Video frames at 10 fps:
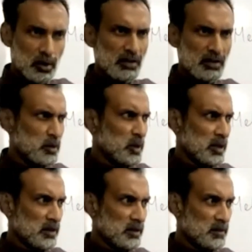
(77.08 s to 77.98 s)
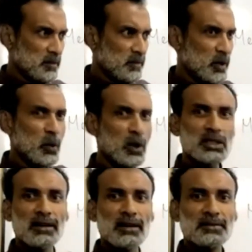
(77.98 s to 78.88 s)
know, everybody. What is
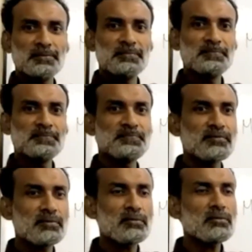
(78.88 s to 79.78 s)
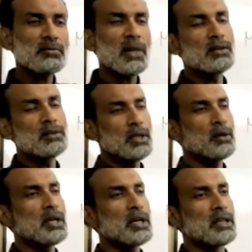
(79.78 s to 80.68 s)
that?
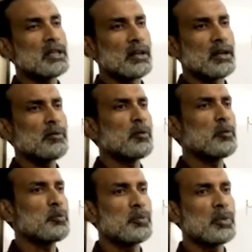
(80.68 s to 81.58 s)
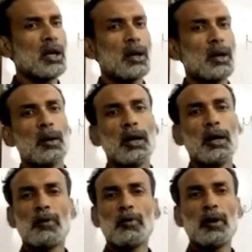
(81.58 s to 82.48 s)
0 degree centigrade.
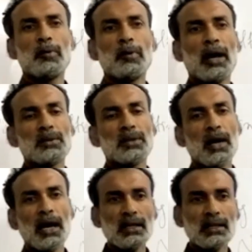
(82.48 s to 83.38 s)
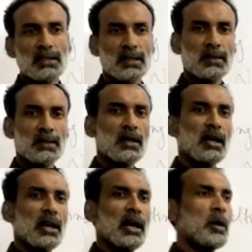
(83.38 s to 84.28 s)
If you have some ice
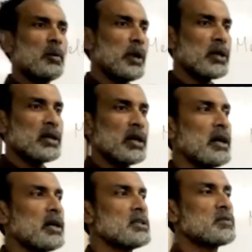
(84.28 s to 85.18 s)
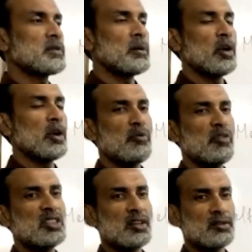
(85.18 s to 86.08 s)
and bring the ice from the
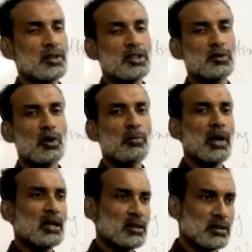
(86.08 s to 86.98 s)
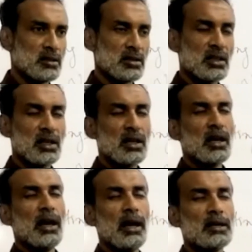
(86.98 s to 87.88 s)
refrigerator, this will melt
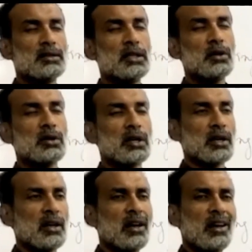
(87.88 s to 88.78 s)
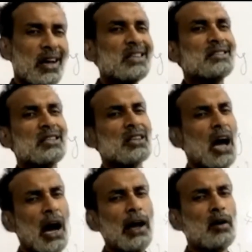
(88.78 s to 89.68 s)
at 0 degree. Is this
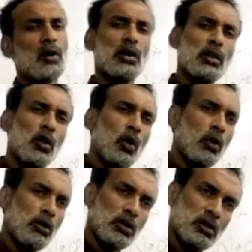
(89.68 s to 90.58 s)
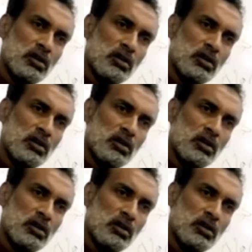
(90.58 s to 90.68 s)
high or low?